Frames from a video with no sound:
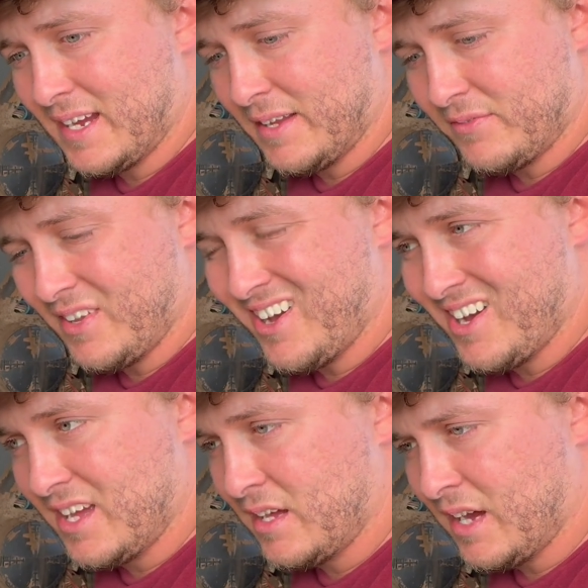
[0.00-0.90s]
And if
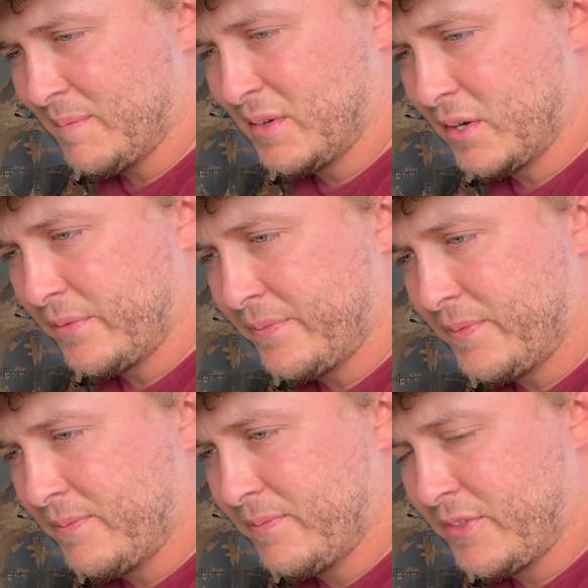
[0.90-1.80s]
not, I'm going to
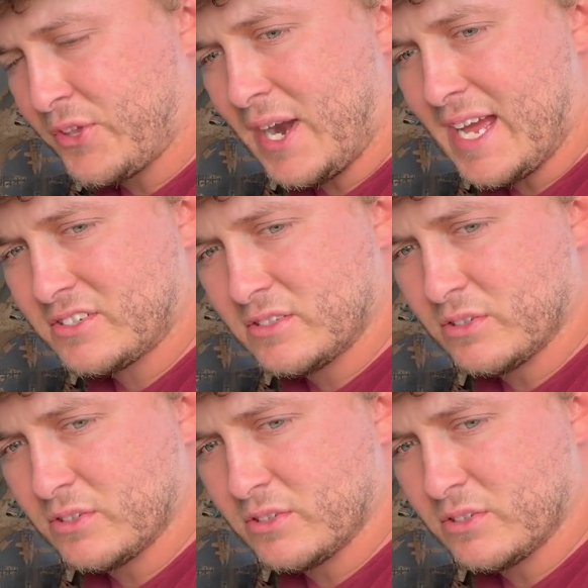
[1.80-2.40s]
thrash